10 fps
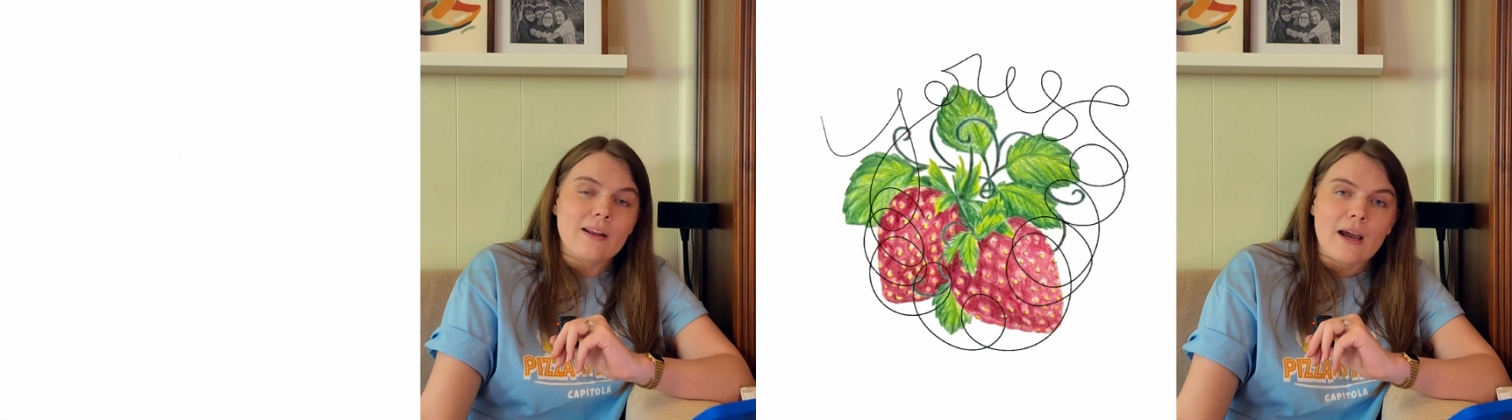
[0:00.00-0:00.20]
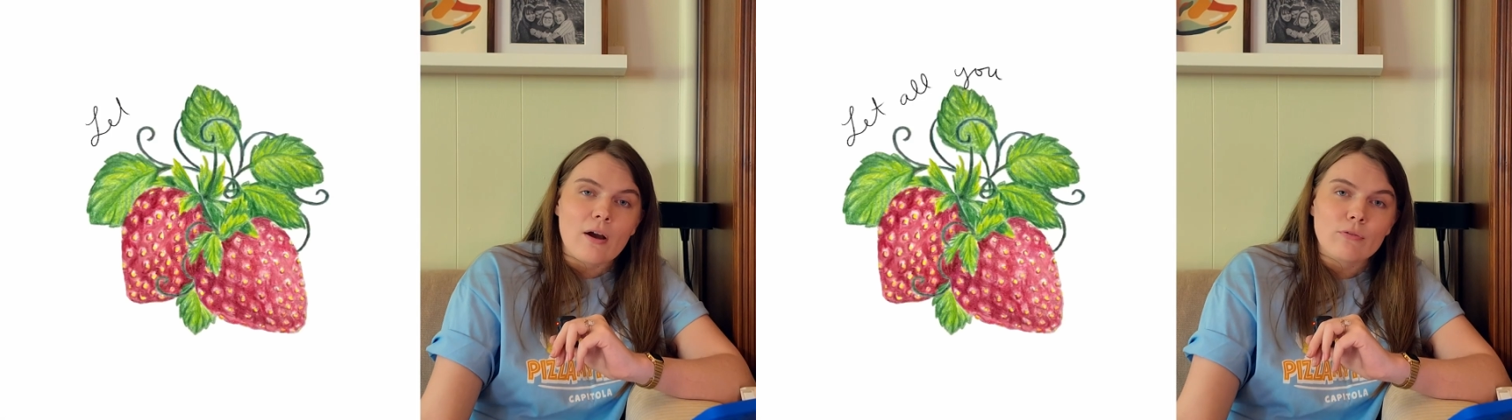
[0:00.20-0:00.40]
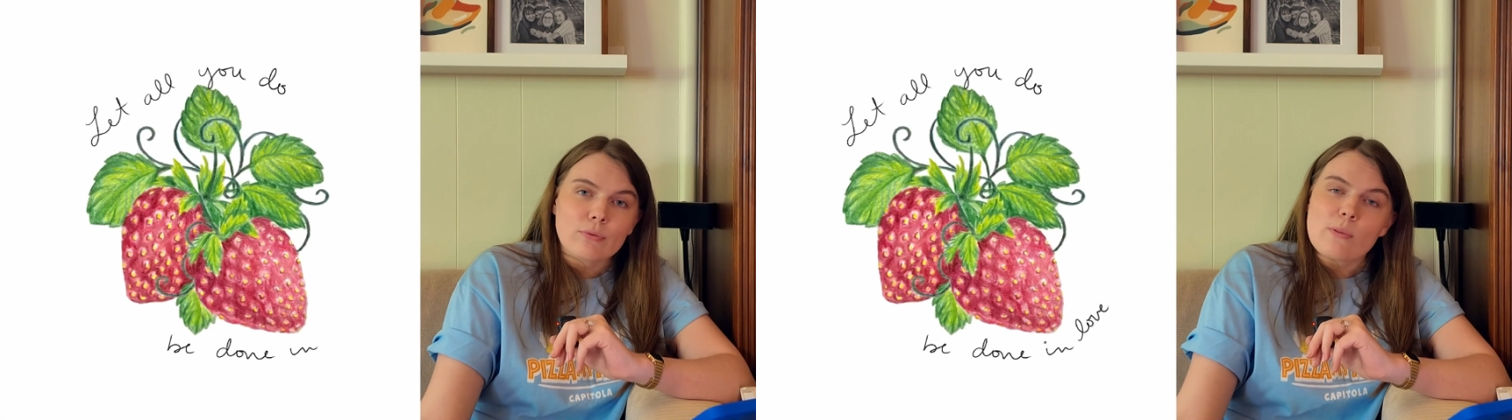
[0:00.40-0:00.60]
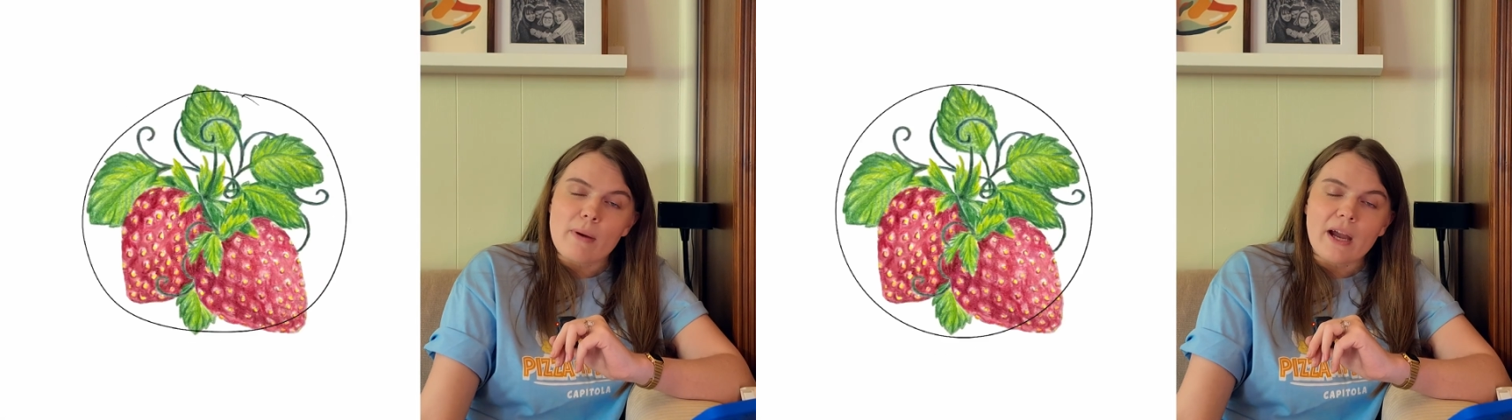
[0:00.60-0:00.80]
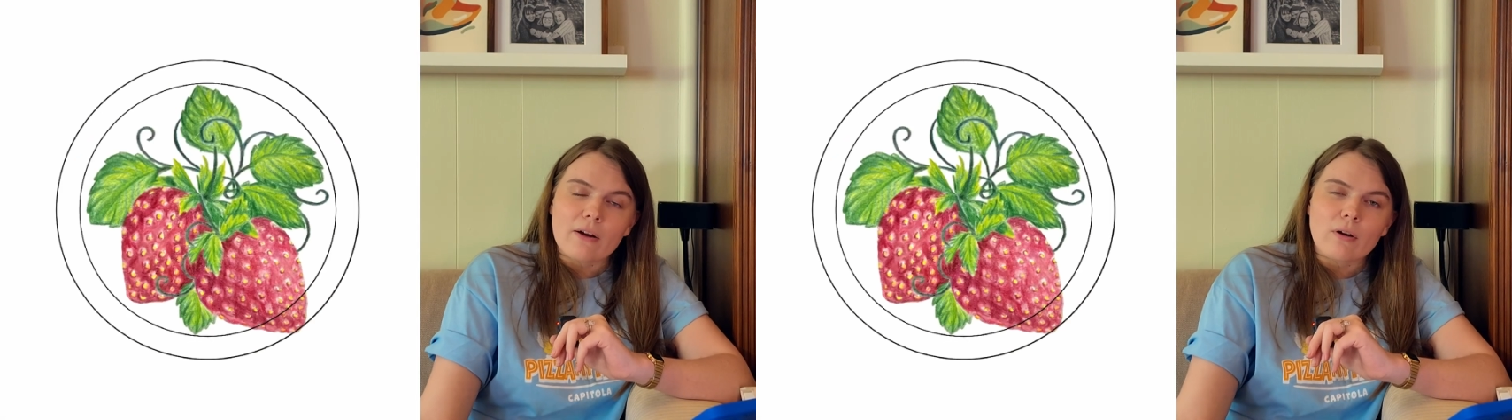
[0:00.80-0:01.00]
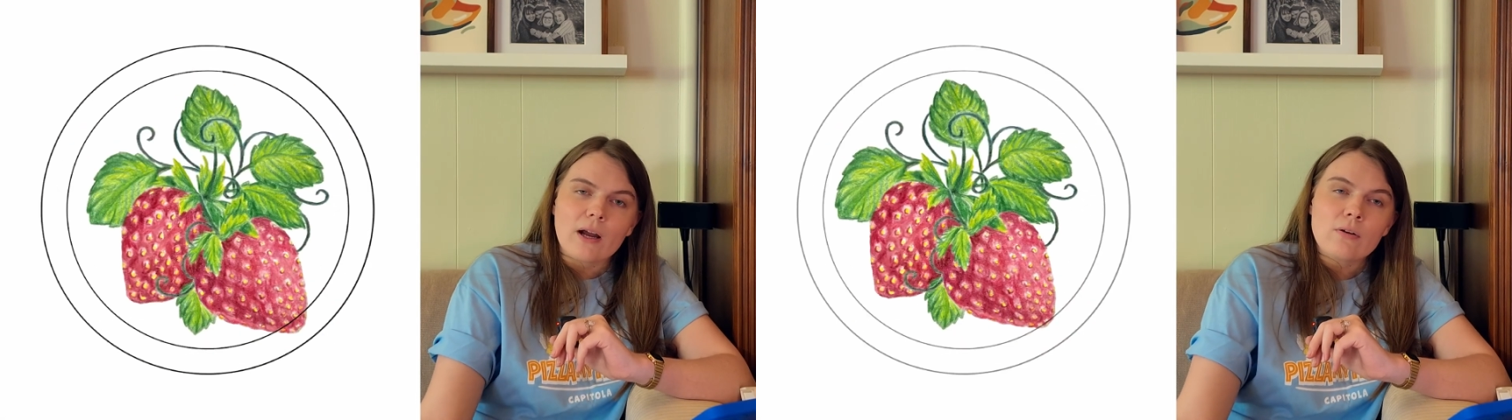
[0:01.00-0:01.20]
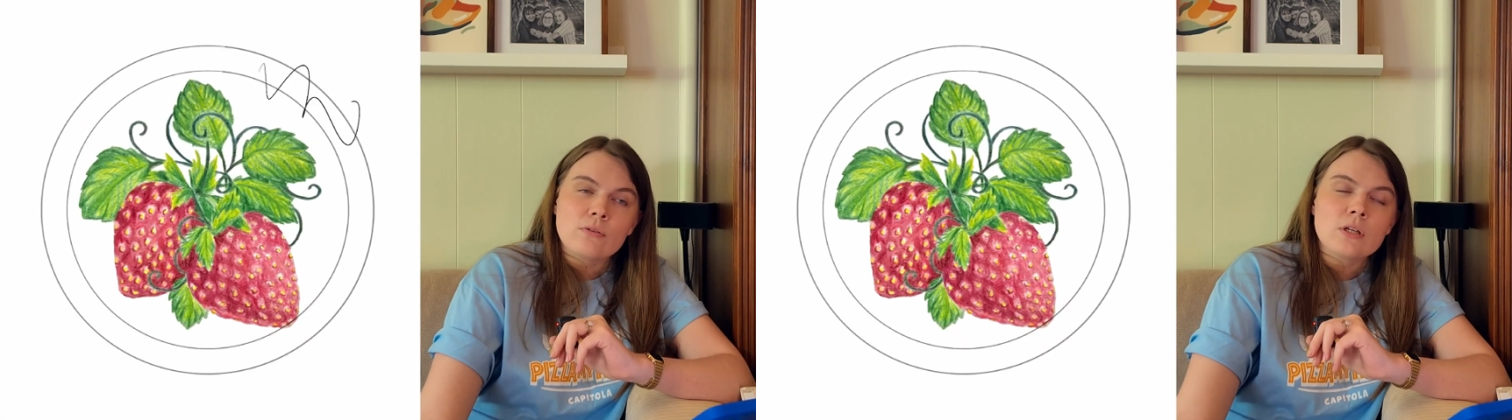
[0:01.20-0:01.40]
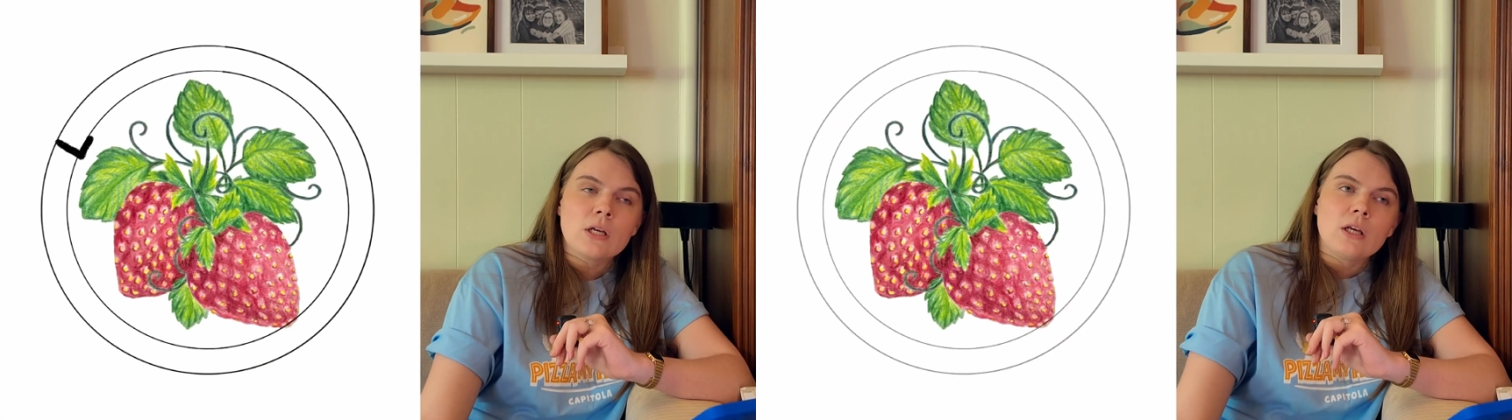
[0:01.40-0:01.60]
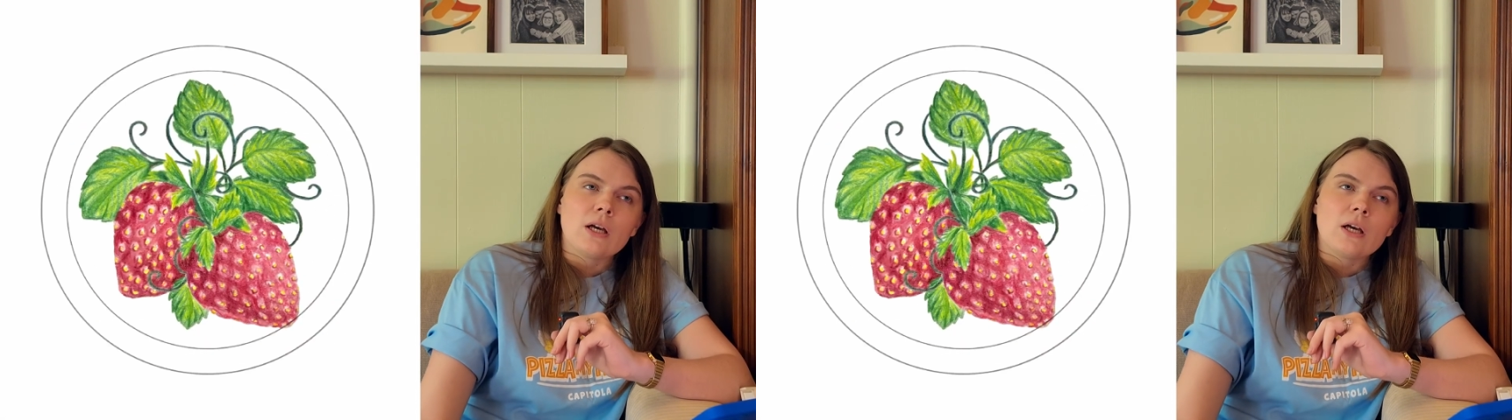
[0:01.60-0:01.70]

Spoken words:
it out from the background.